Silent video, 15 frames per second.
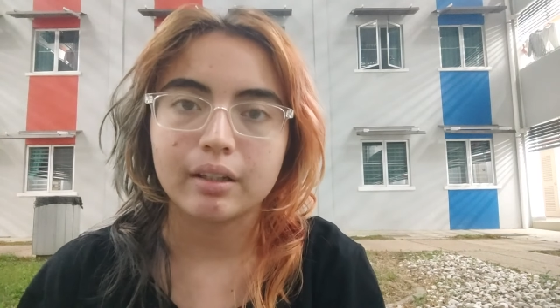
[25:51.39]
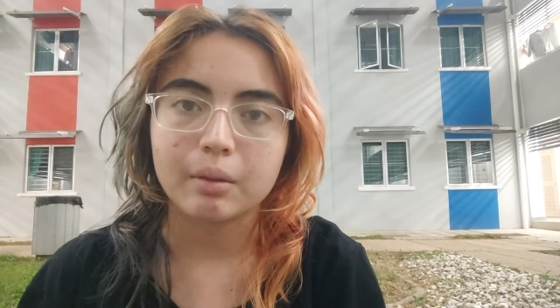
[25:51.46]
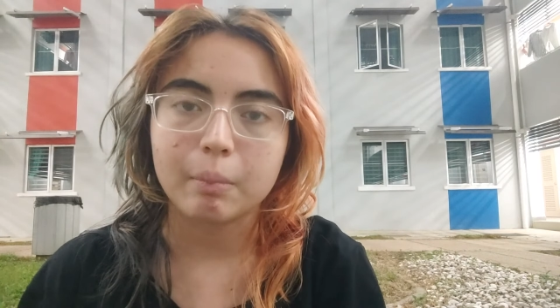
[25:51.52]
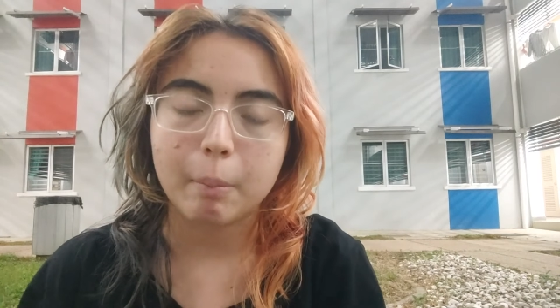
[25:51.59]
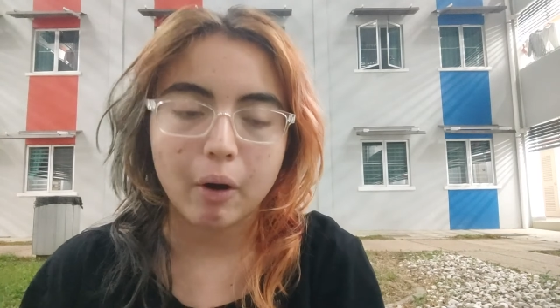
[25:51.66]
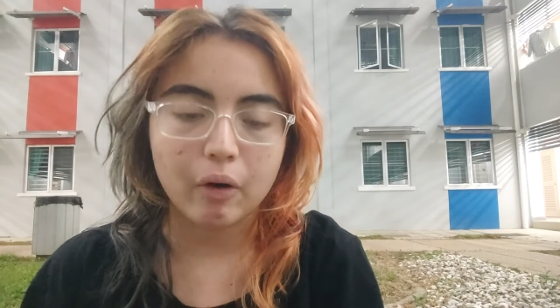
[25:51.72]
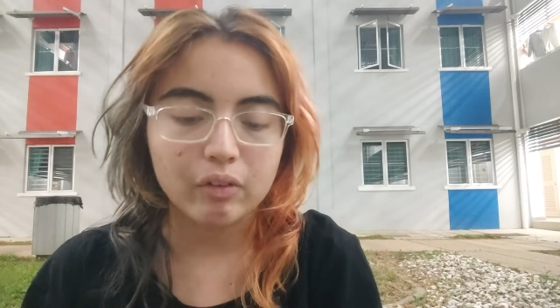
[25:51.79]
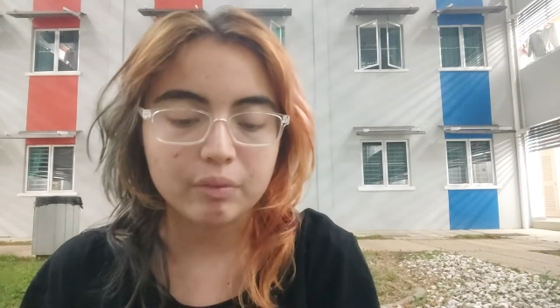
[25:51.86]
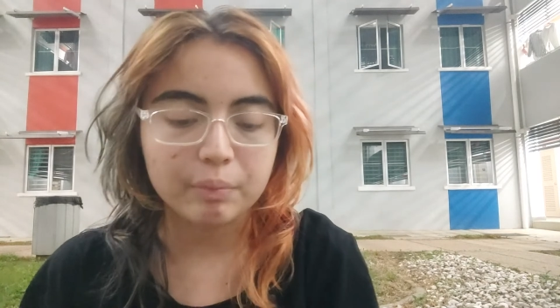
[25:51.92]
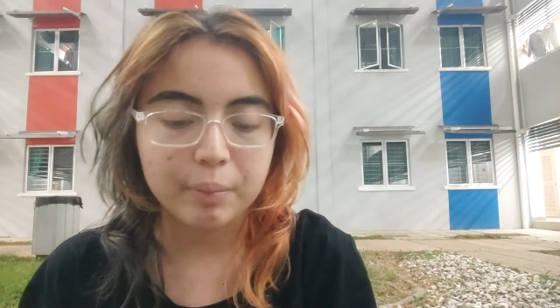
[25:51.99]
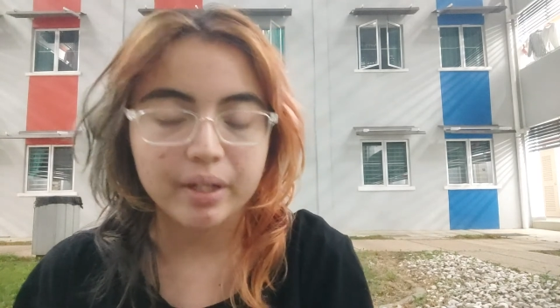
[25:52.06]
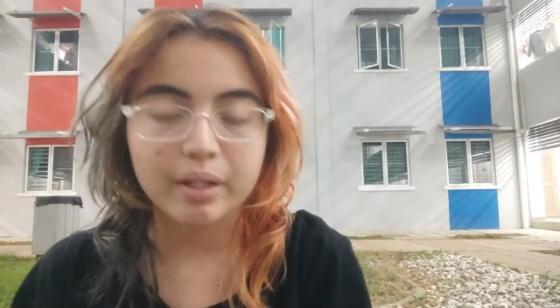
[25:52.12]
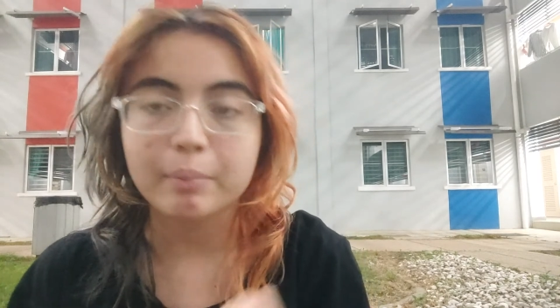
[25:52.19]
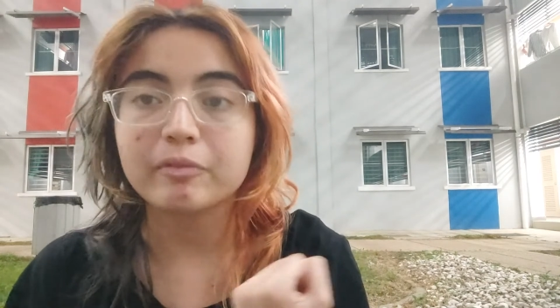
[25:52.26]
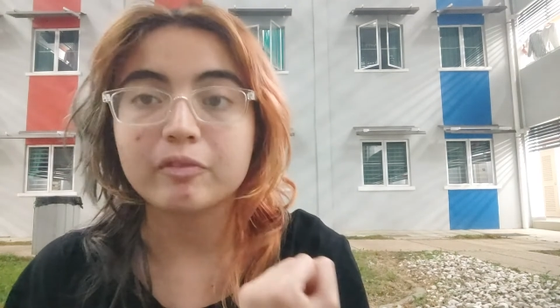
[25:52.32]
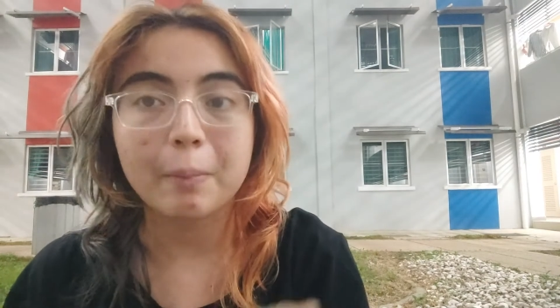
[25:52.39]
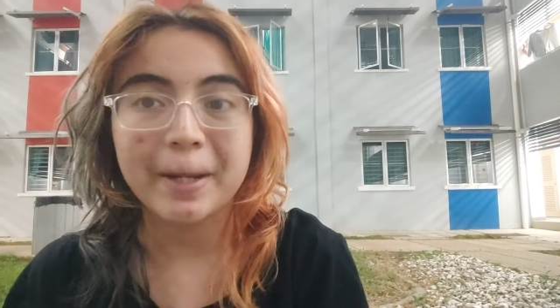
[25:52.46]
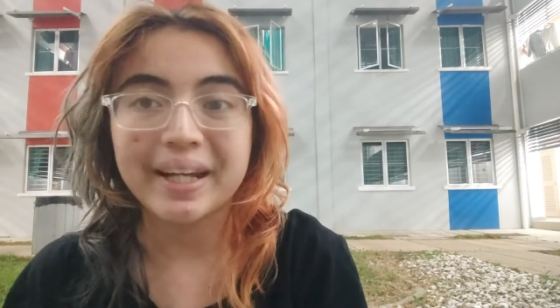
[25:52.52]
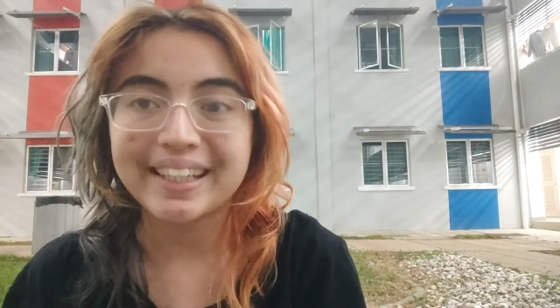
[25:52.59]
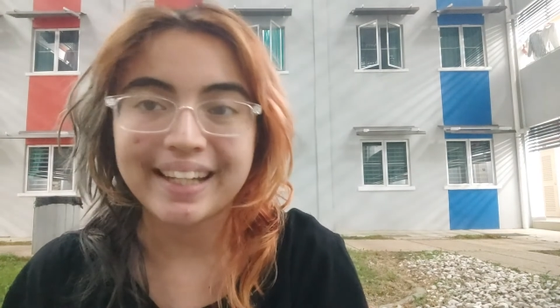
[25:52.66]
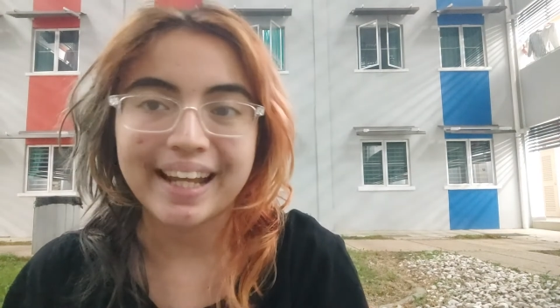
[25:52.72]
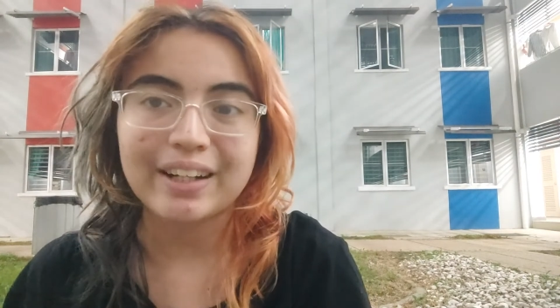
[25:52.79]
The power of praying for
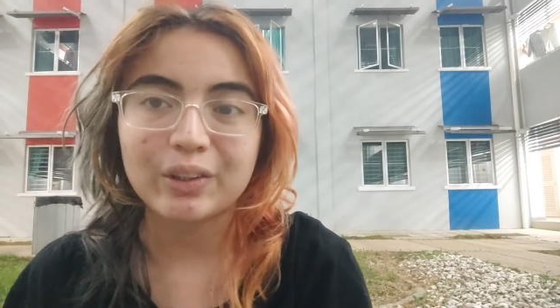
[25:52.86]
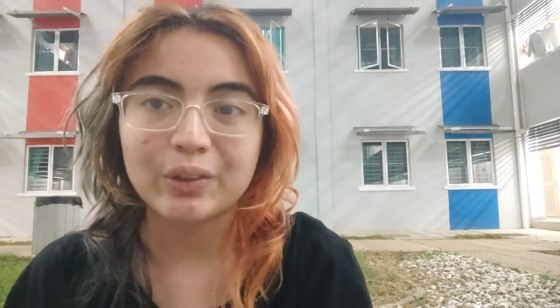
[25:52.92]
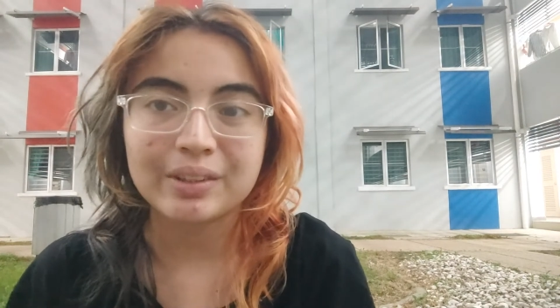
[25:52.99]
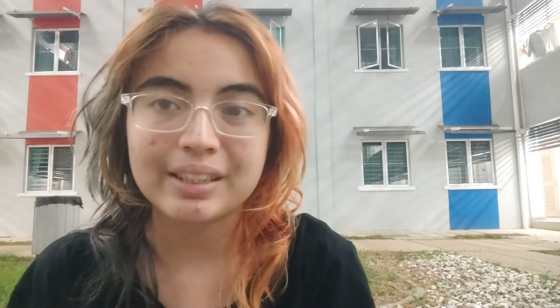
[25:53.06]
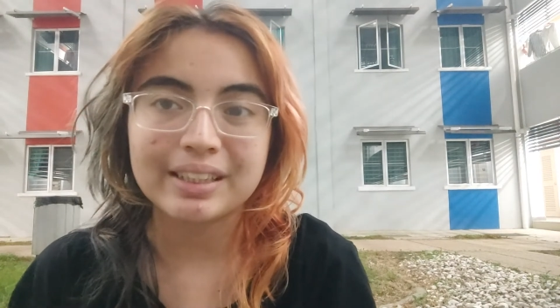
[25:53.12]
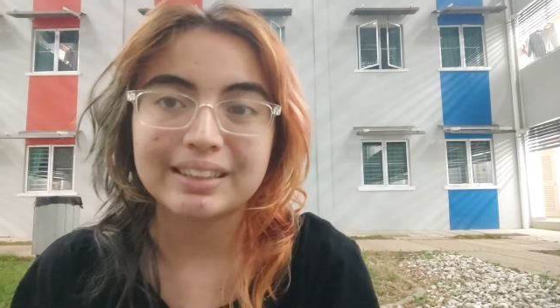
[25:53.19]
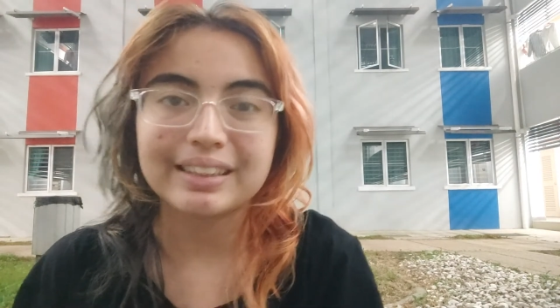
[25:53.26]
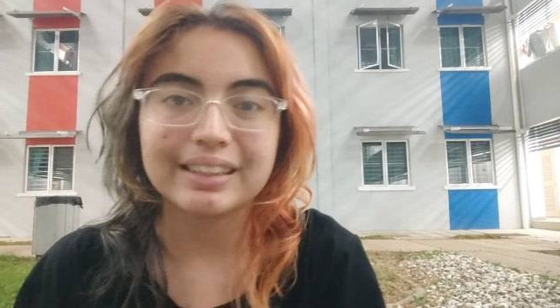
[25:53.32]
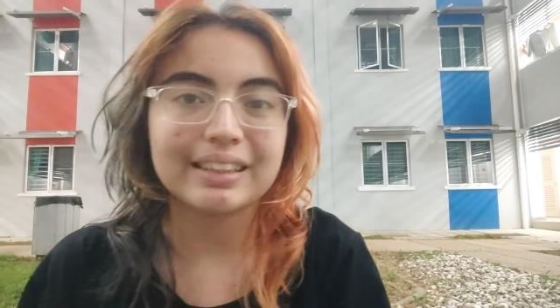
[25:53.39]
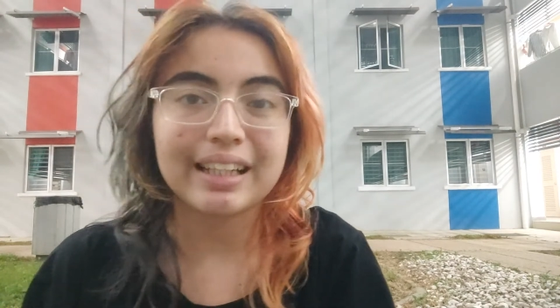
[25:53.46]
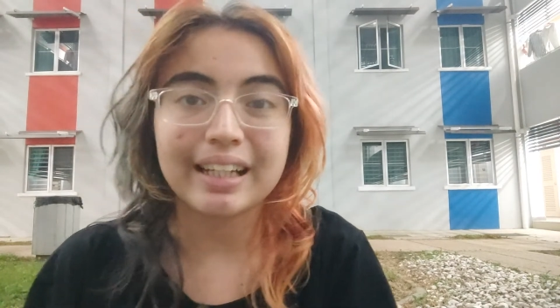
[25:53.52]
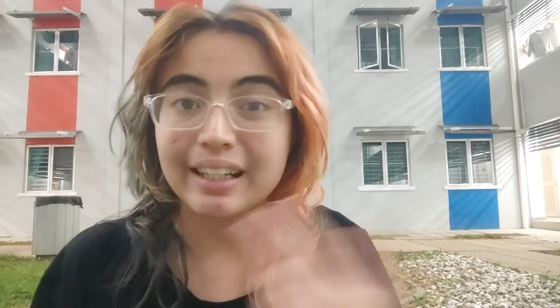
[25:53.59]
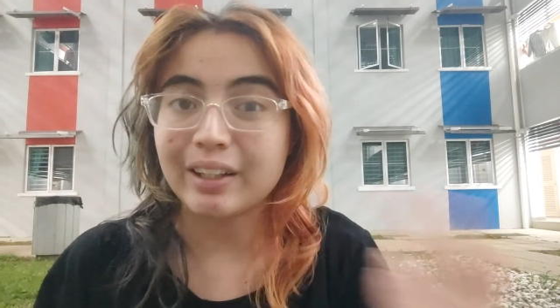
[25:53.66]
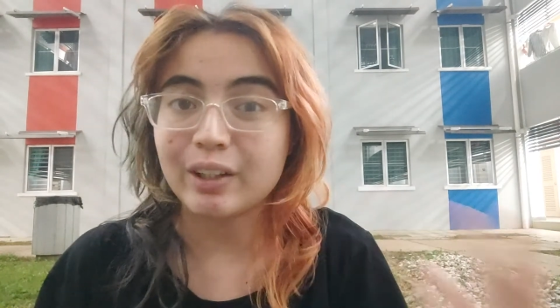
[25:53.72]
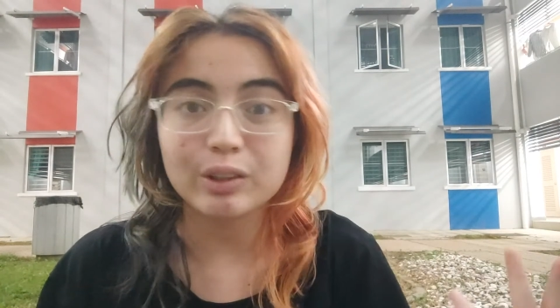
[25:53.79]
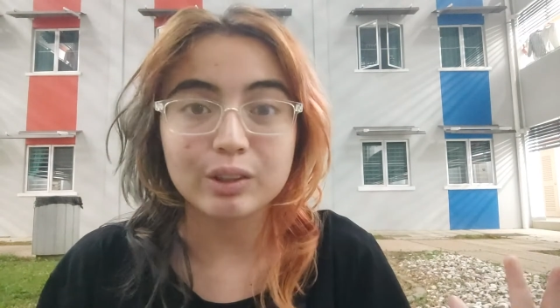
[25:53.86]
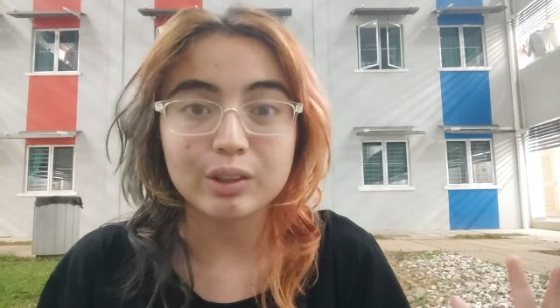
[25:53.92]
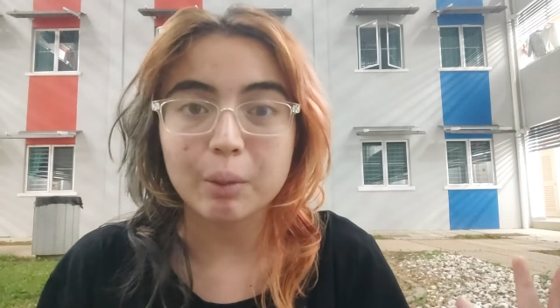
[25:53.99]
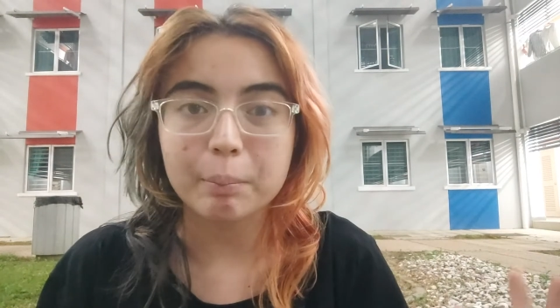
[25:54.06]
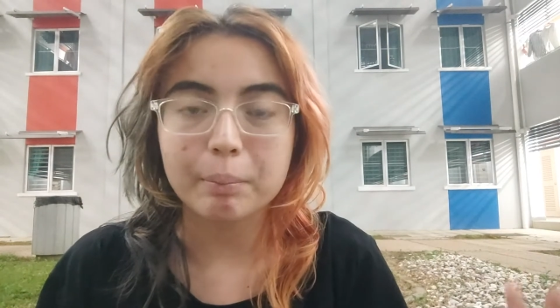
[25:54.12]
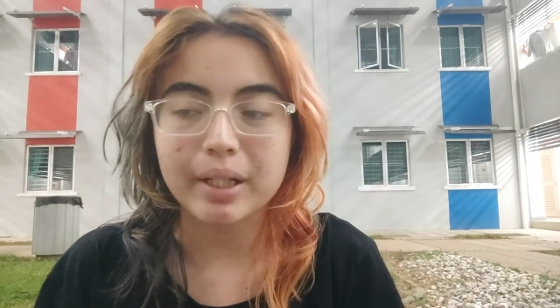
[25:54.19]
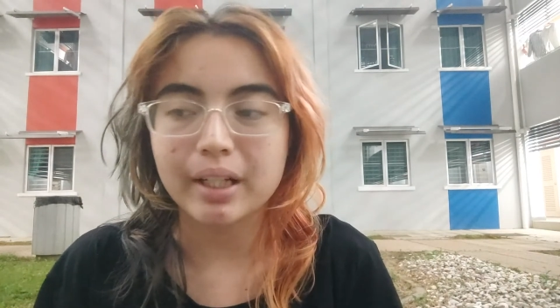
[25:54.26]
my dad all these years and not
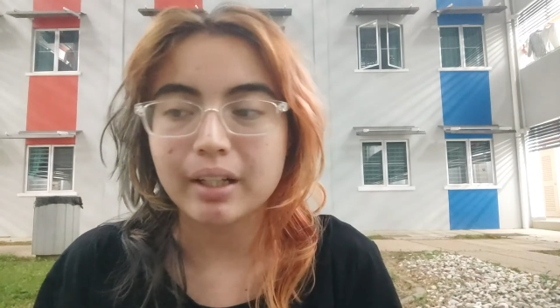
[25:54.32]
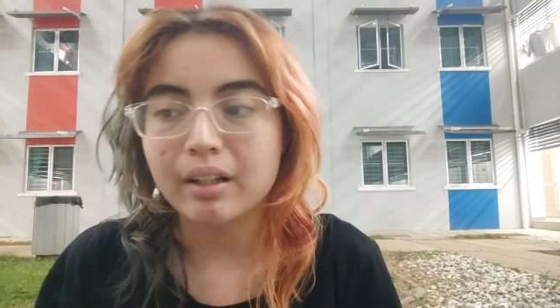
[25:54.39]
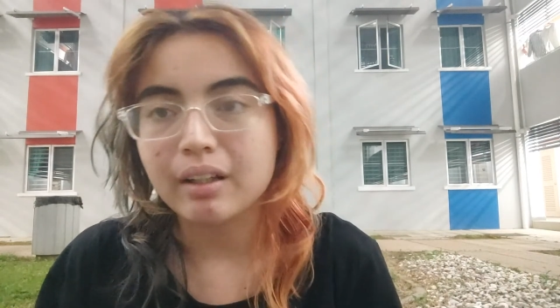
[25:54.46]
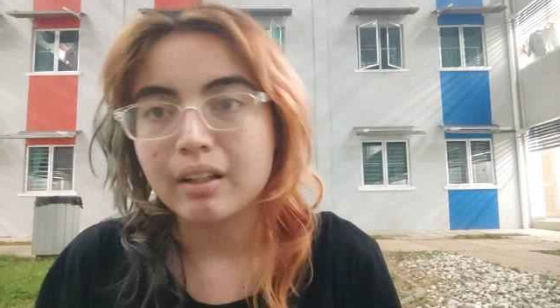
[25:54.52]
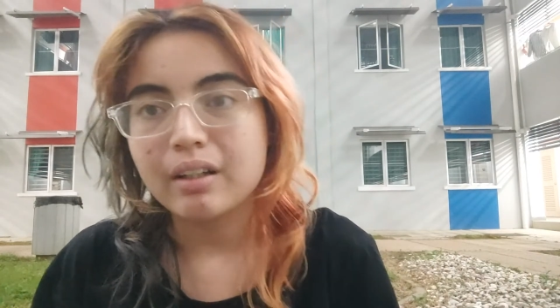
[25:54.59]
stopping.